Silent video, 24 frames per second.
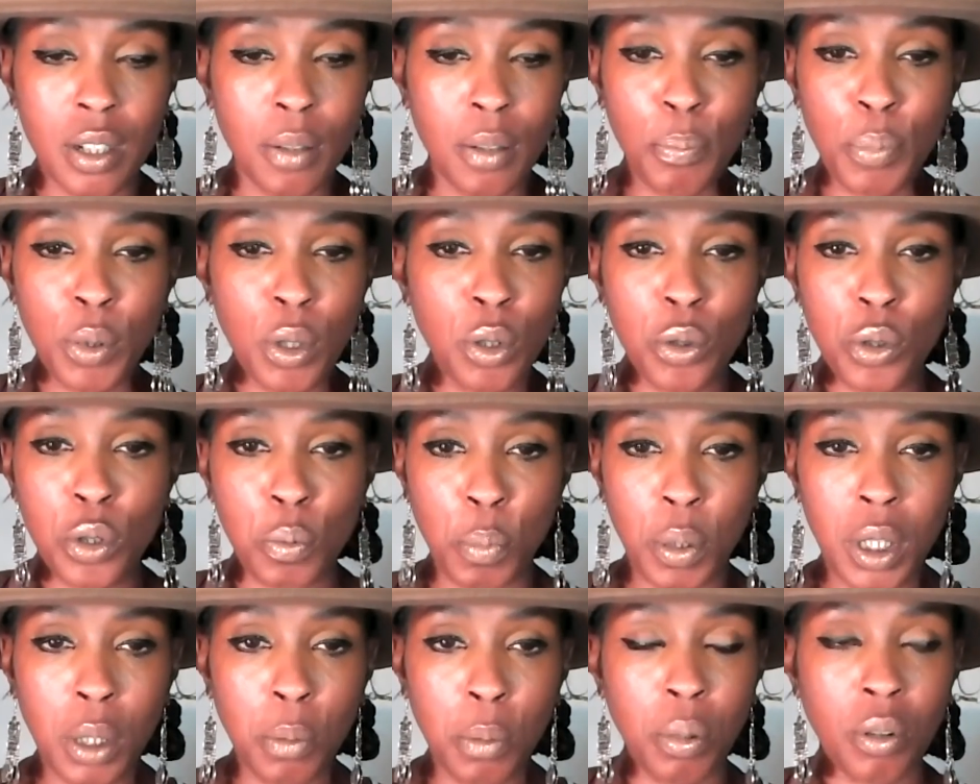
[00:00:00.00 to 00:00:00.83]
abuse
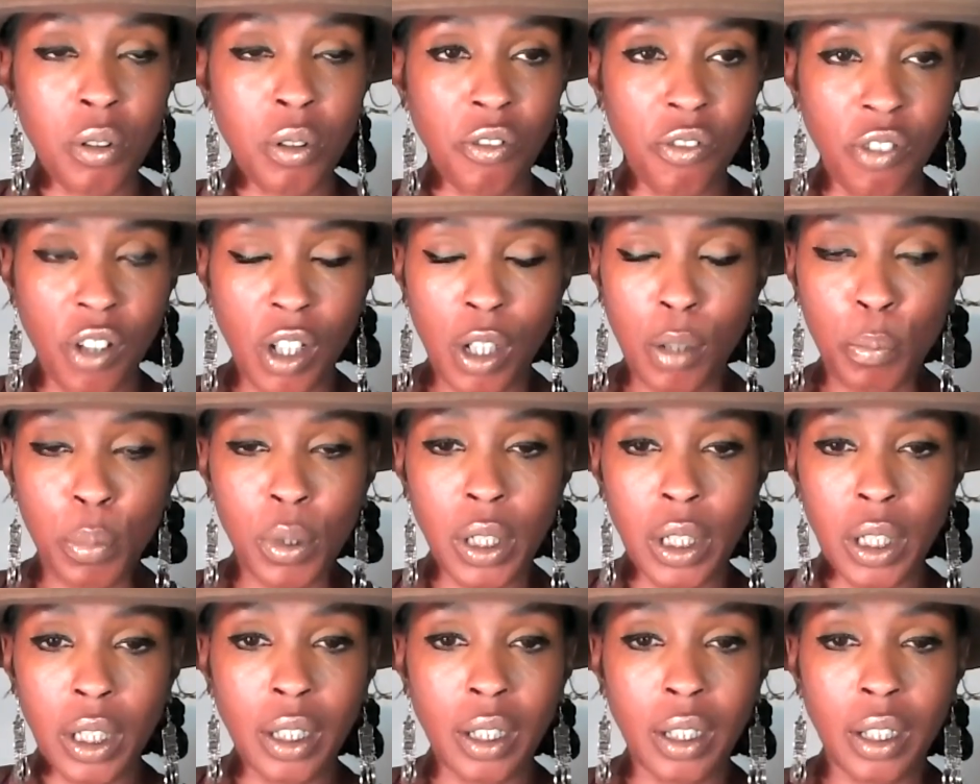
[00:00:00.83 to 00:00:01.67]
people
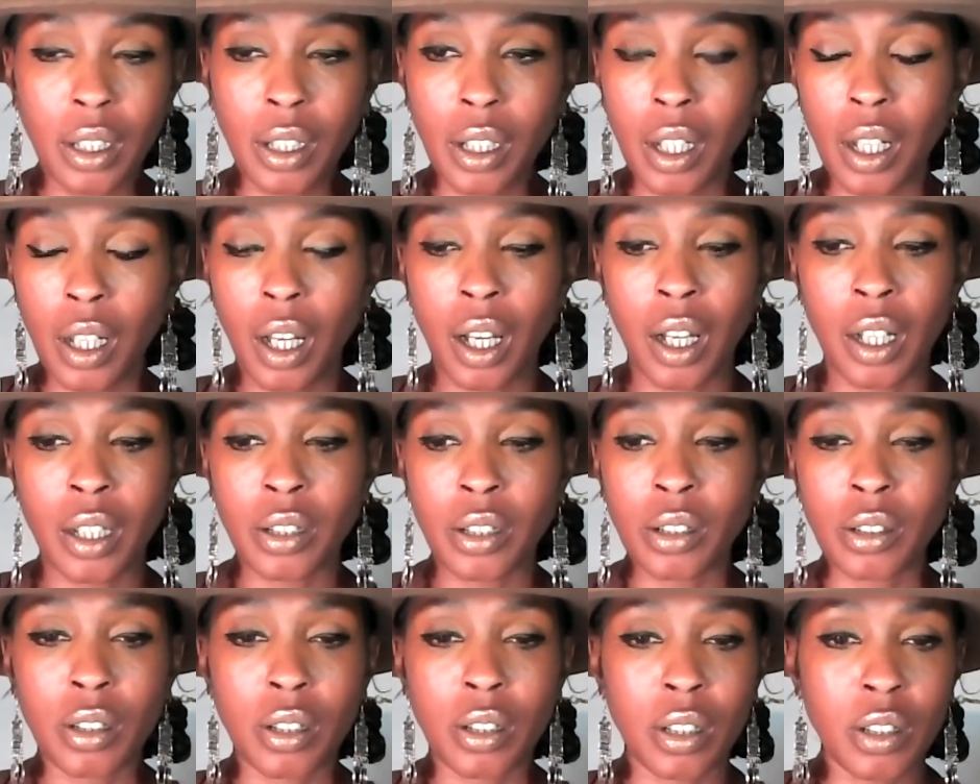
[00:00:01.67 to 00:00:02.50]
verbally
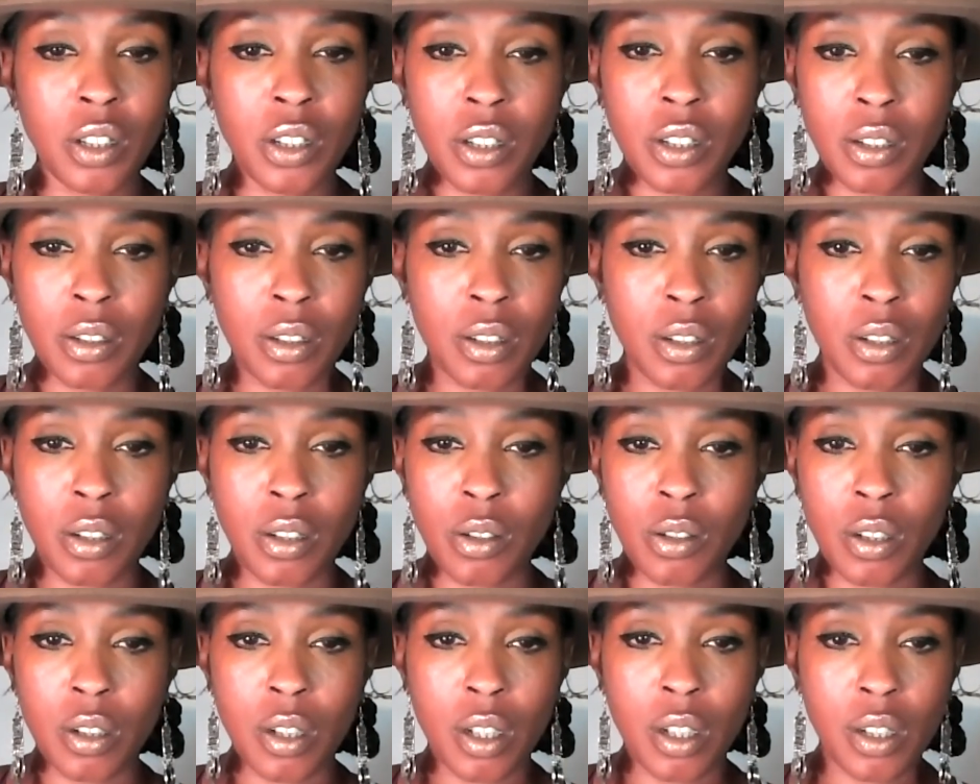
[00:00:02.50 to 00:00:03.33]
and
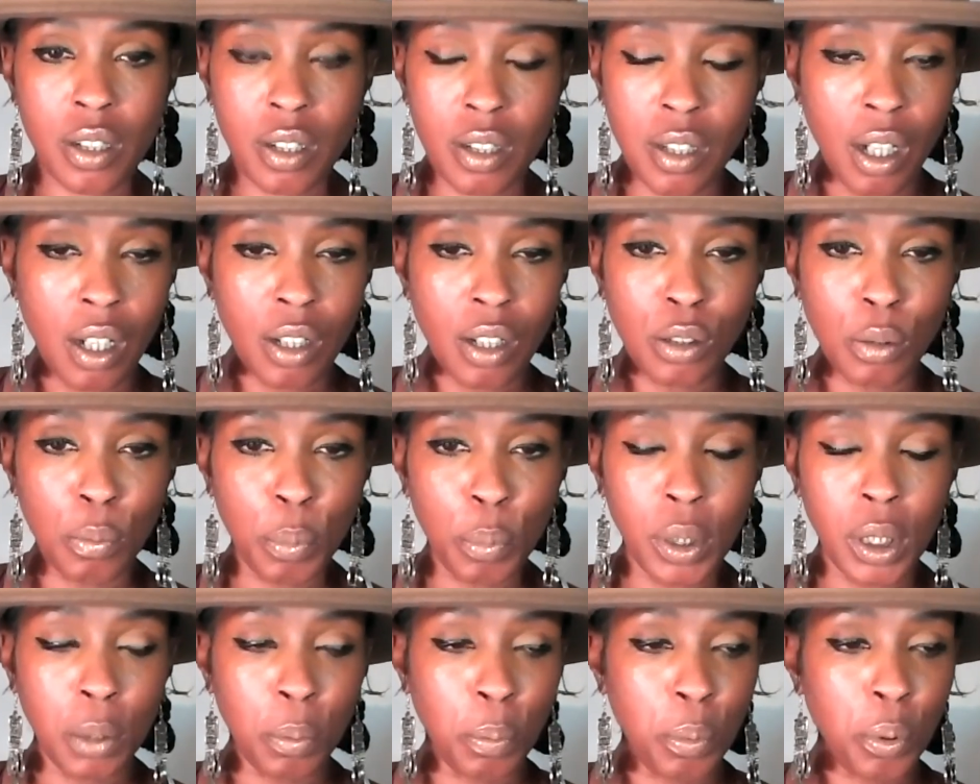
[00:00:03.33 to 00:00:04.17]
slander
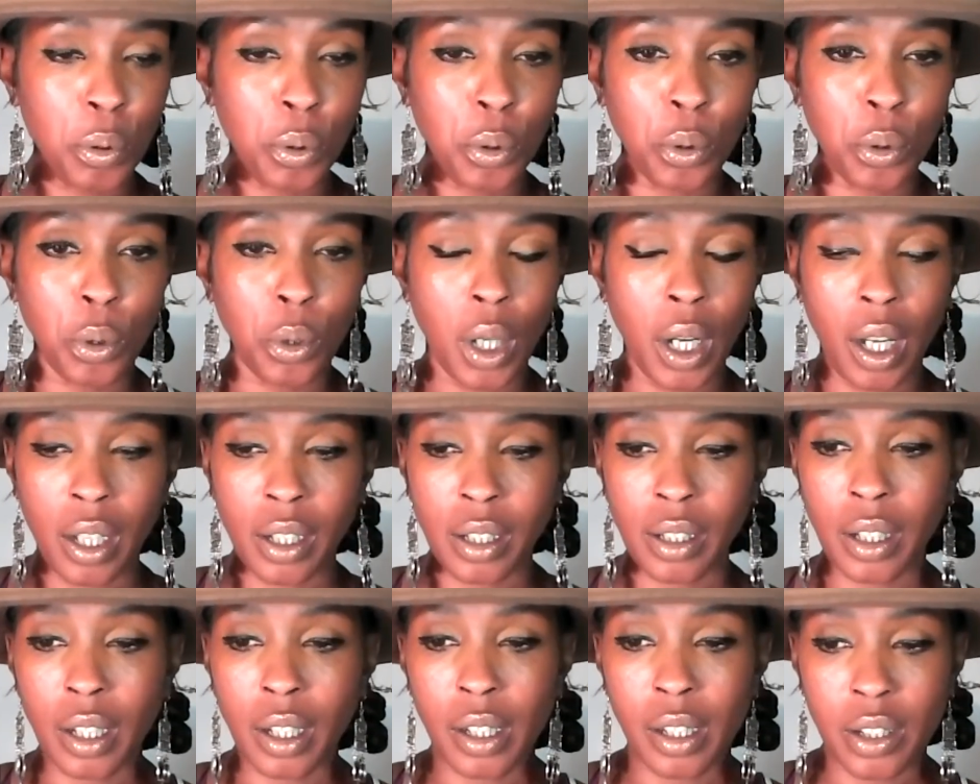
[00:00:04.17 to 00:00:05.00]
people,
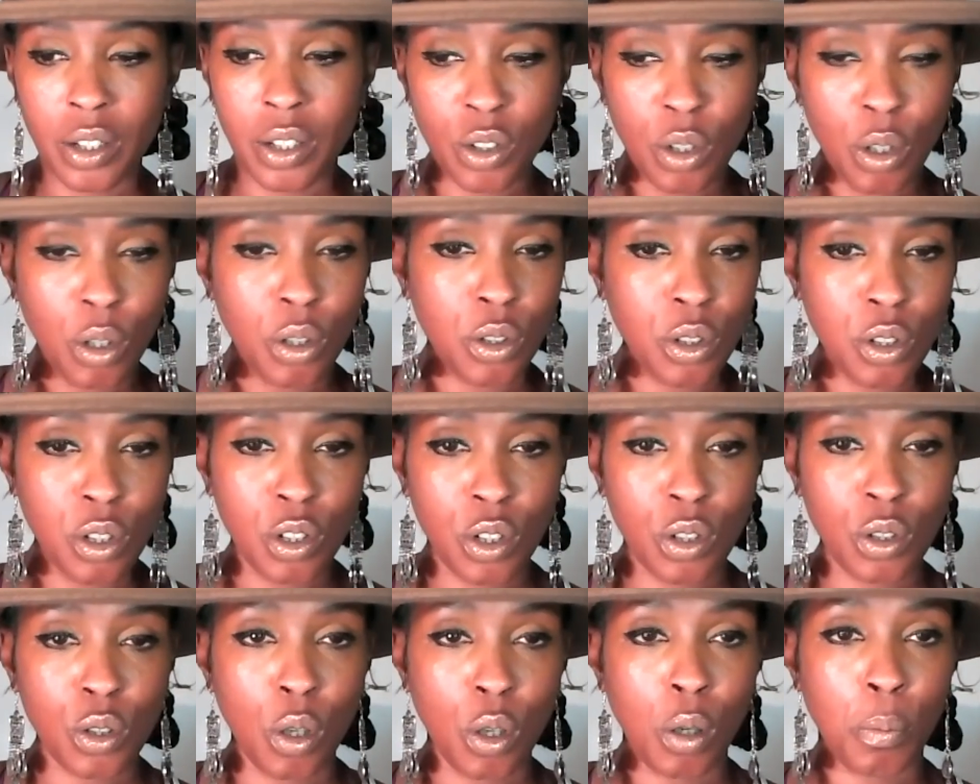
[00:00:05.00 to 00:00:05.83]
and it's got to
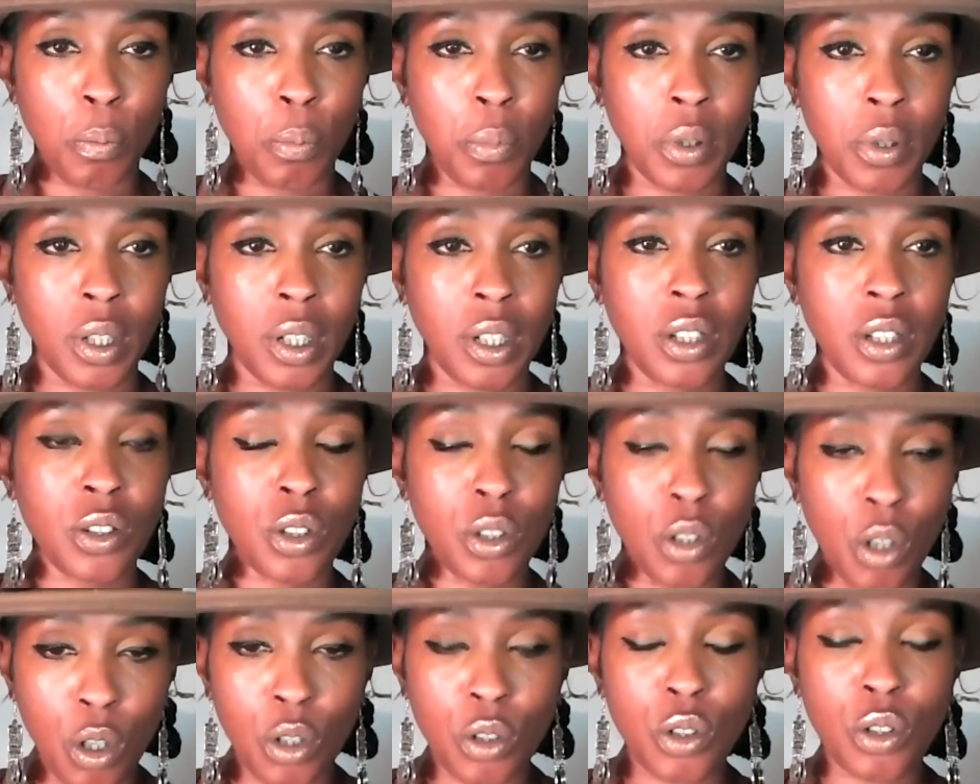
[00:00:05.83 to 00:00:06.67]
stop. He's
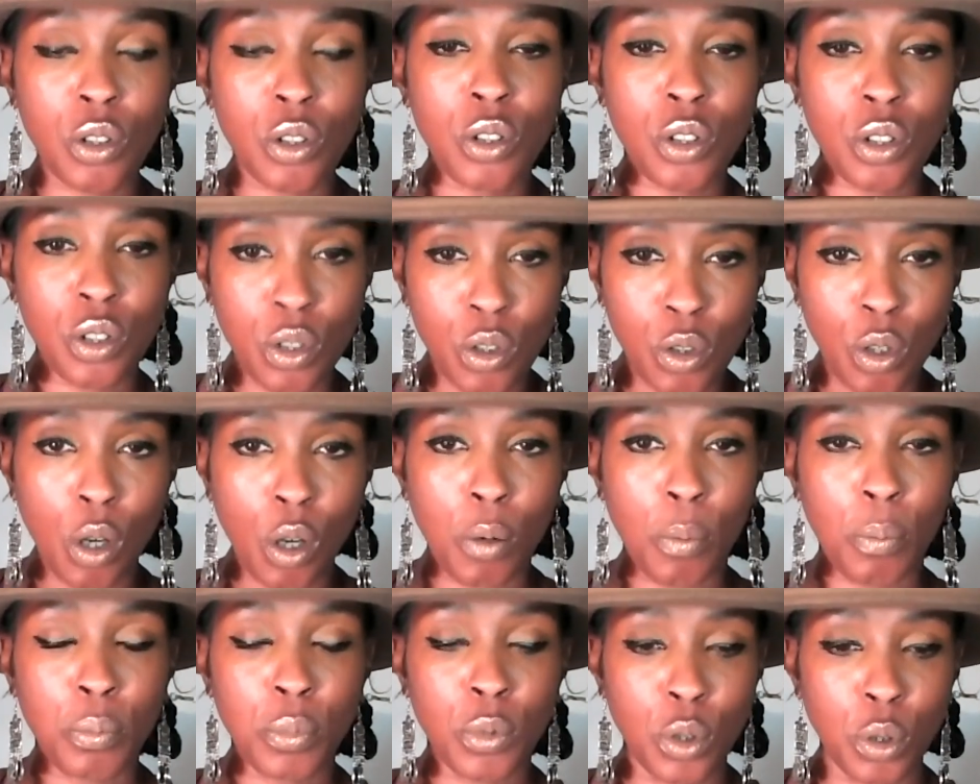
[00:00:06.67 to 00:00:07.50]
got to
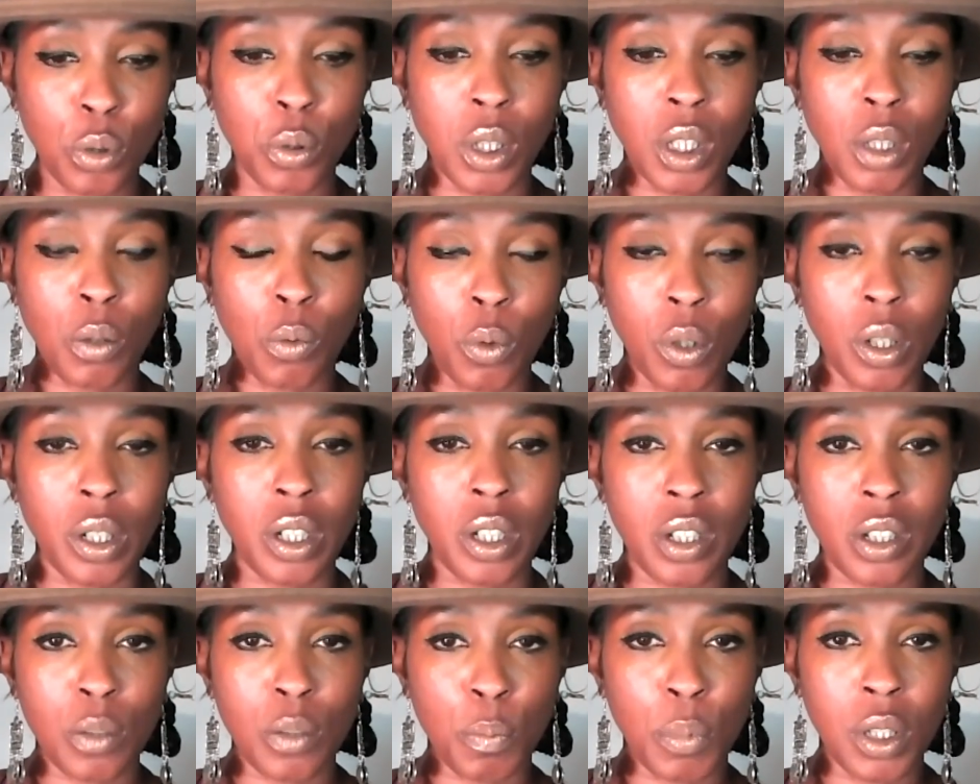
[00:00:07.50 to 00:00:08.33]
stop doing what
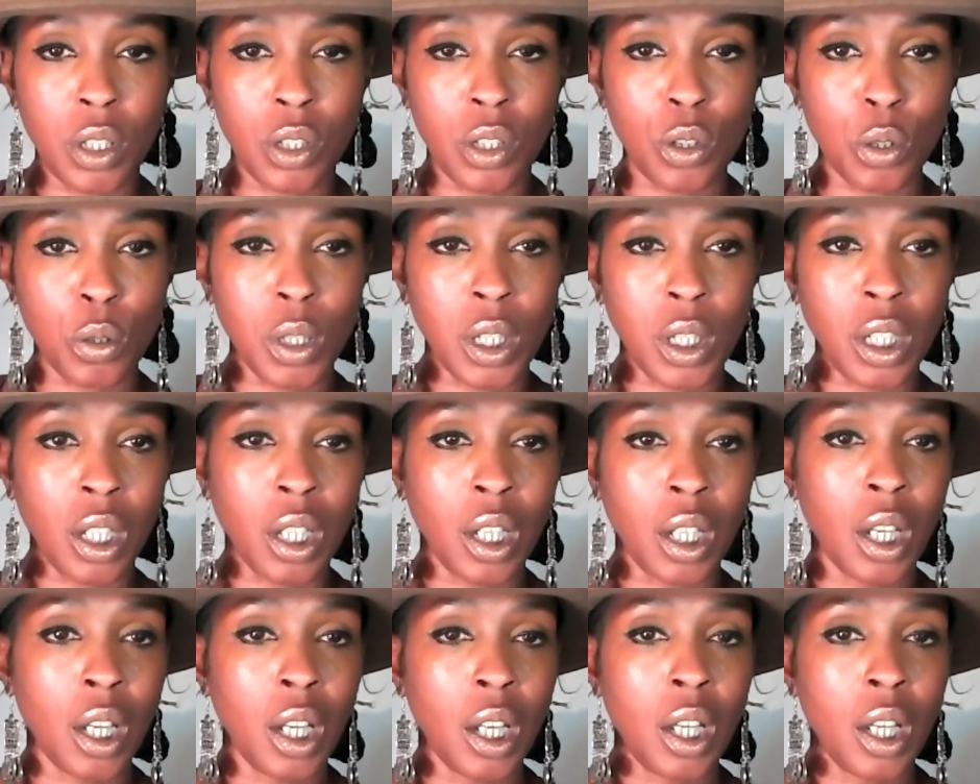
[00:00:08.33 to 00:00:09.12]
he's been doing.